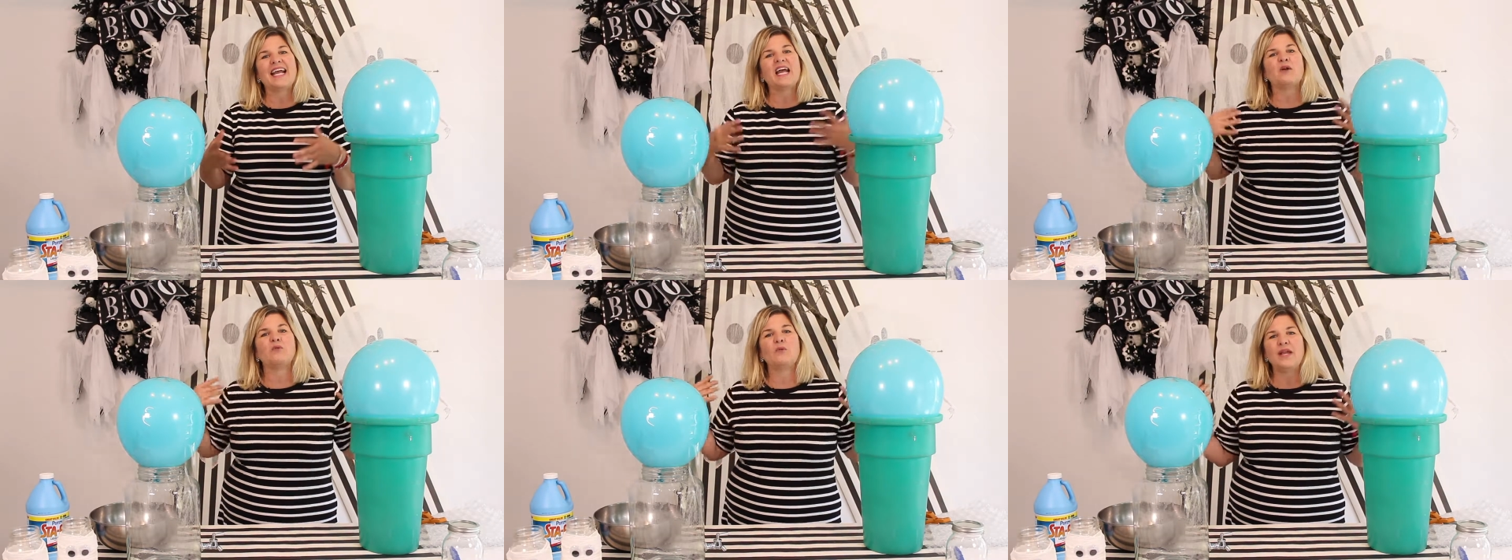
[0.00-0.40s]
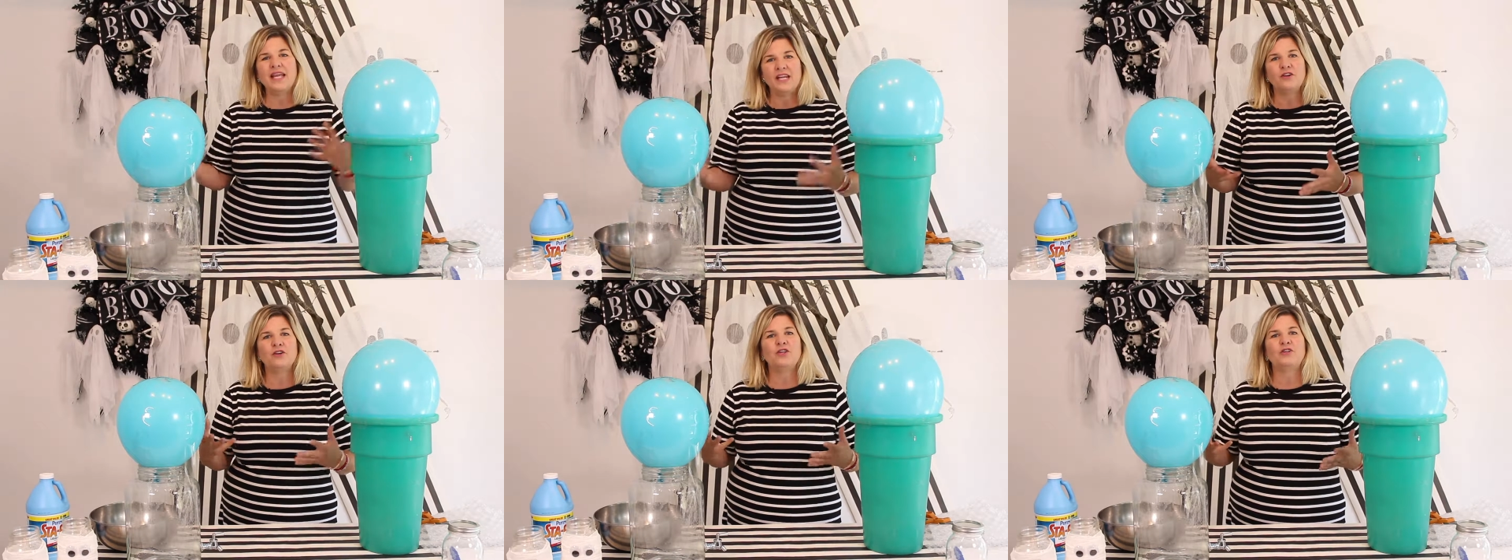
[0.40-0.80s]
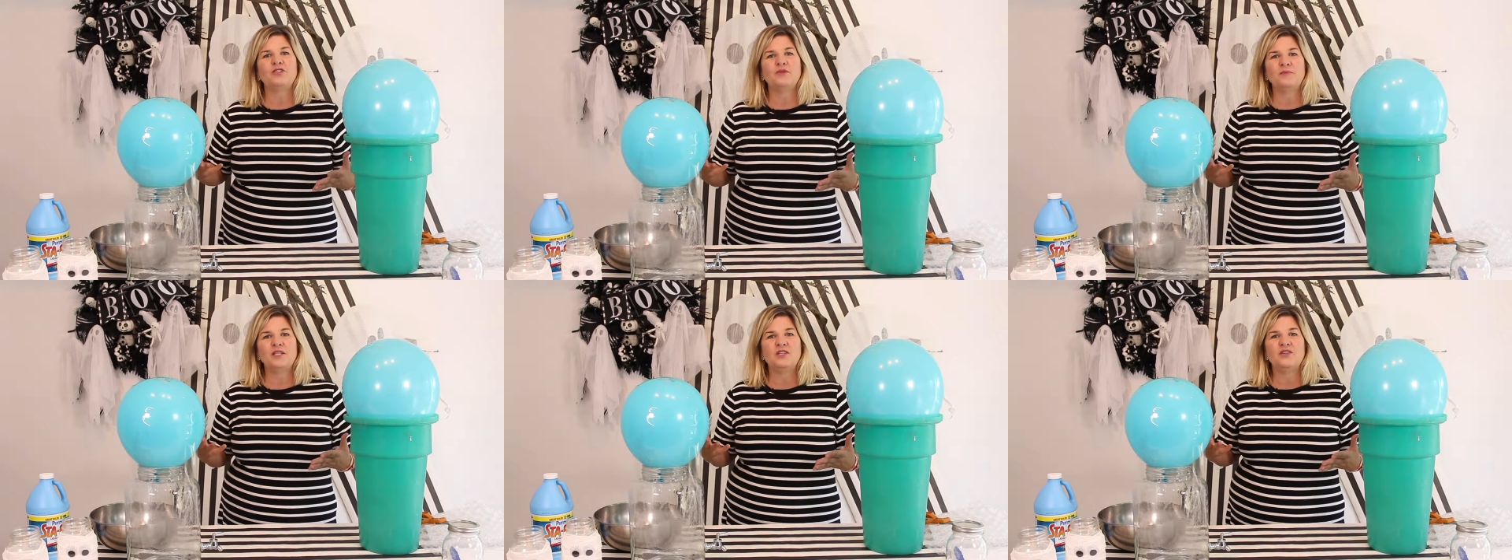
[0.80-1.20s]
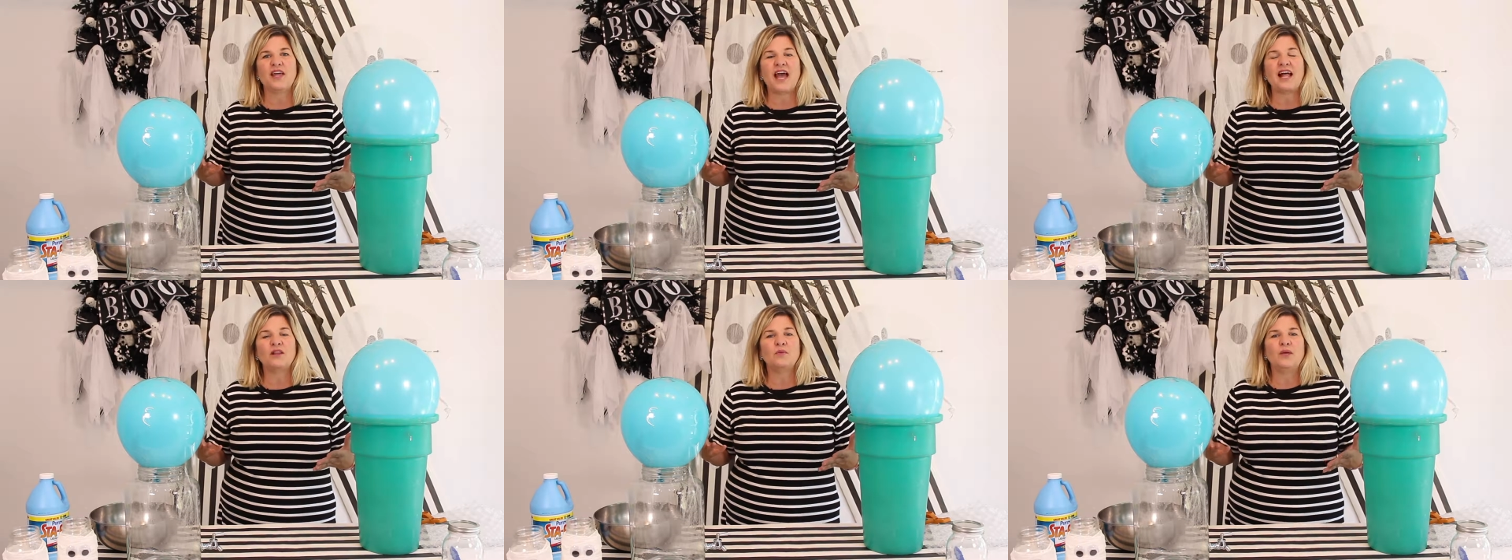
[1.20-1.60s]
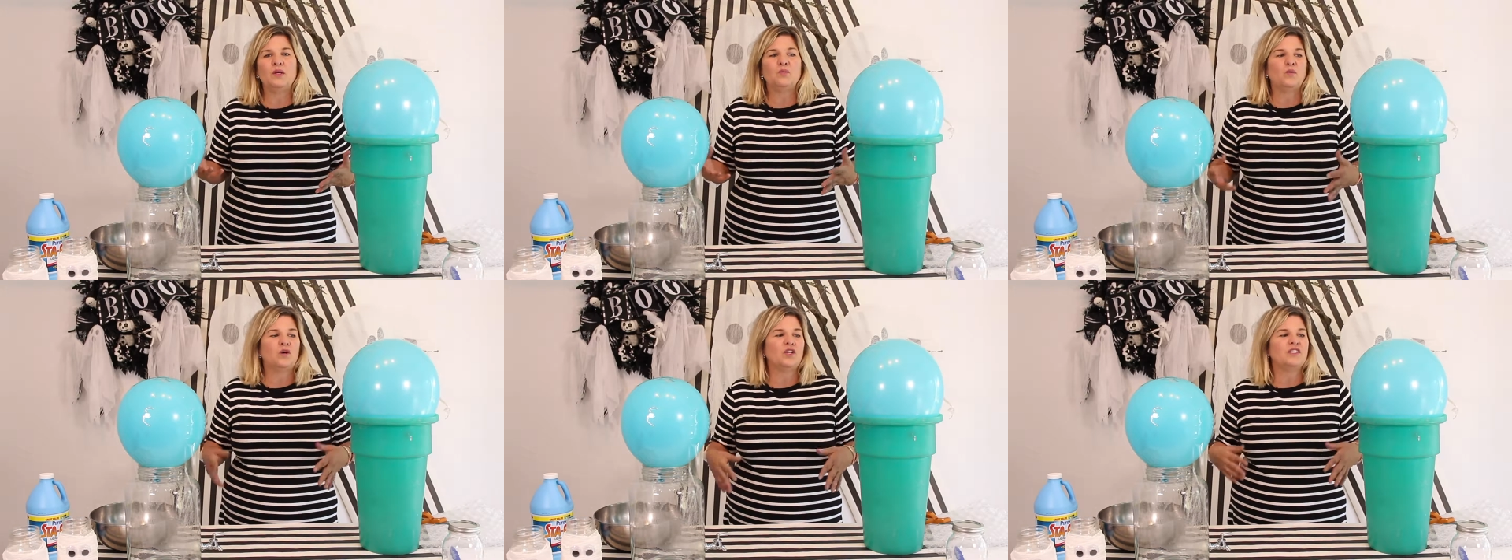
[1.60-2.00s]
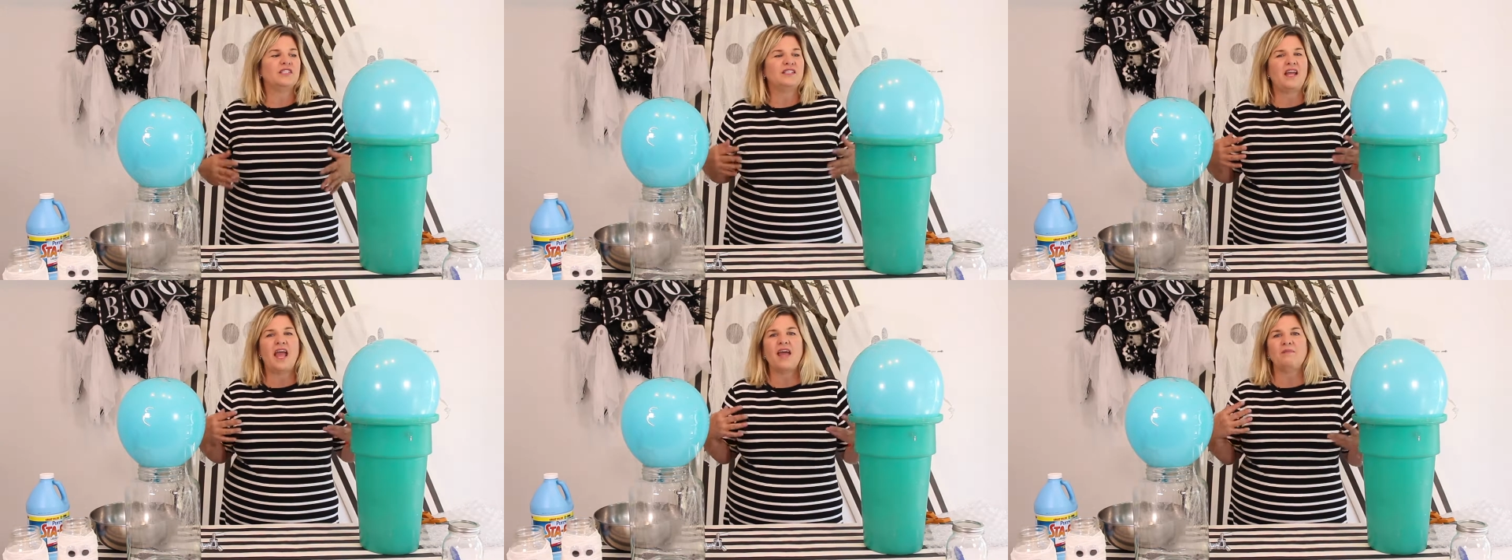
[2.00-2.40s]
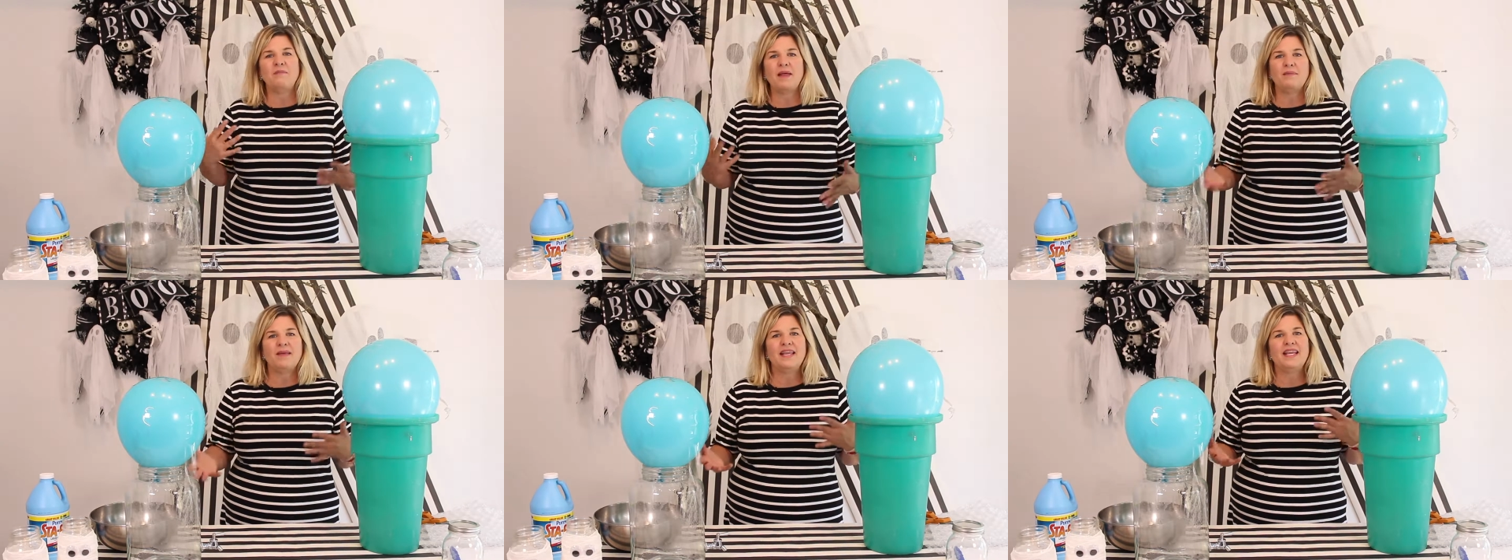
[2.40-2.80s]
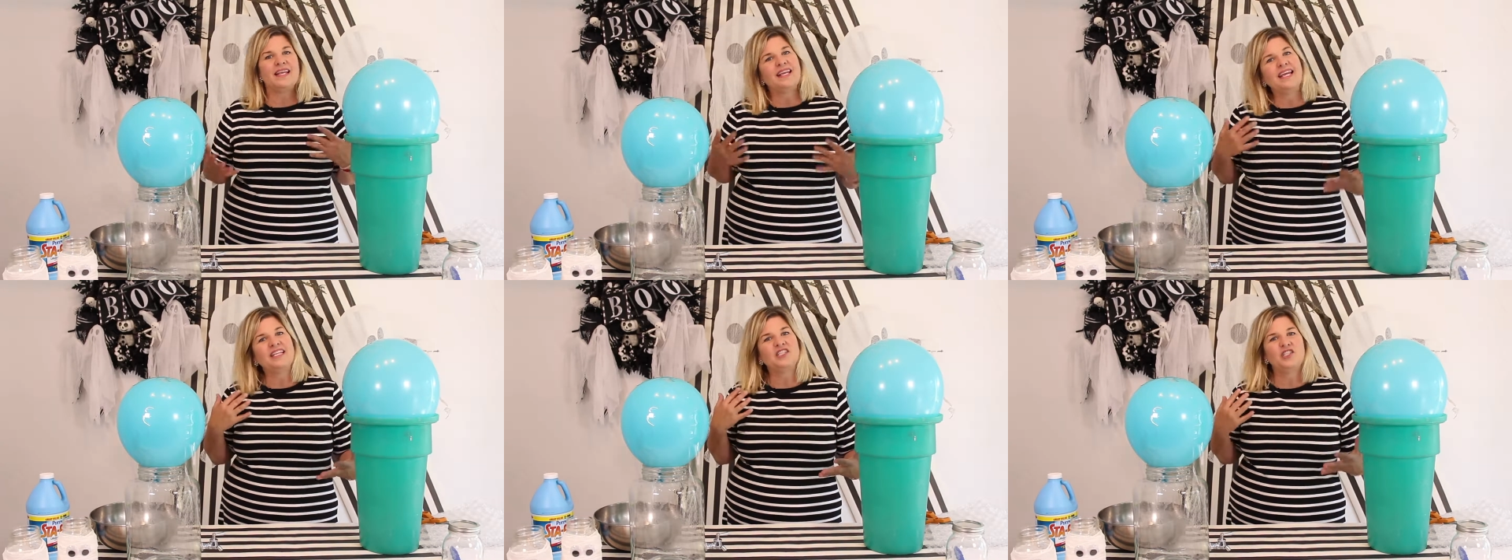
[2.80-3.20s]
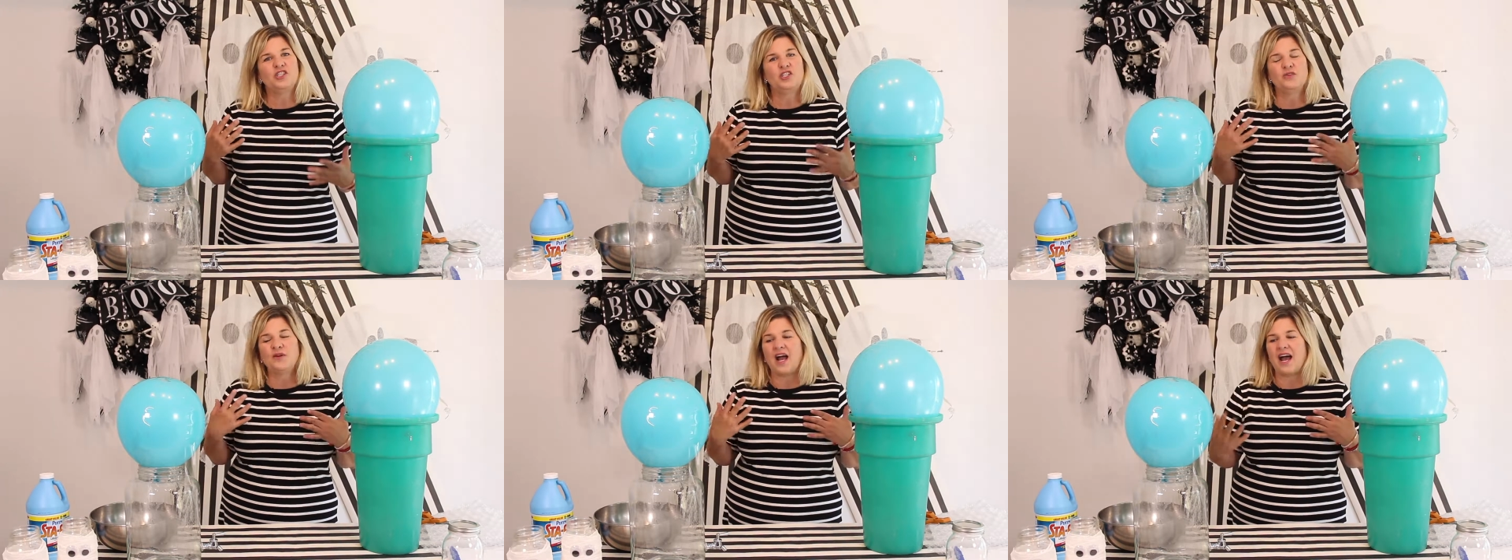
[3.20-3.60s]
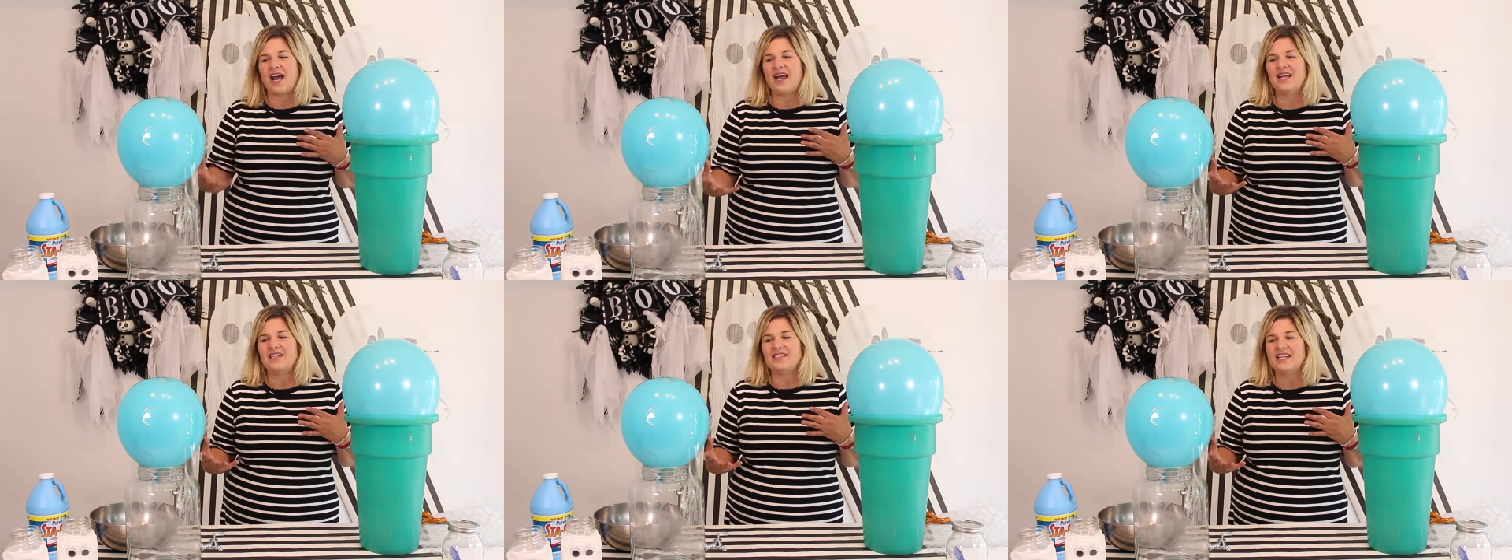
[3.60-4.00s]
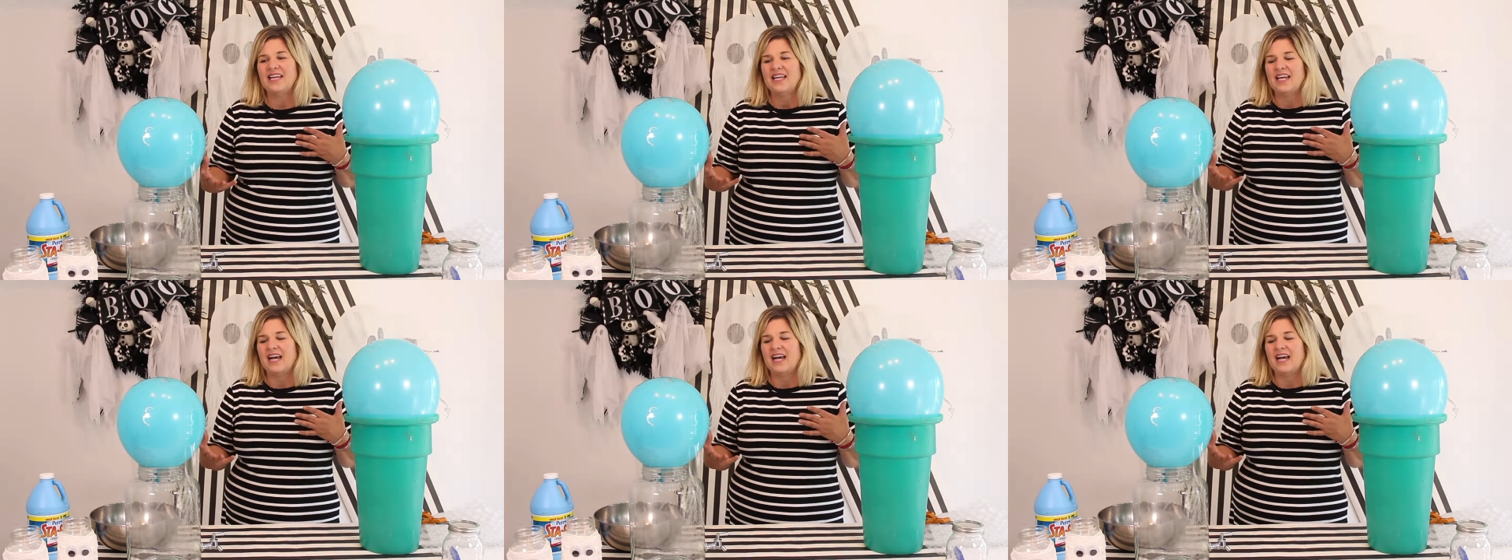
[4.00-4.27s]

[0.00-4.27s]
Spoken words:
kind of reintroduce them into the Halloween world and maybe get you guys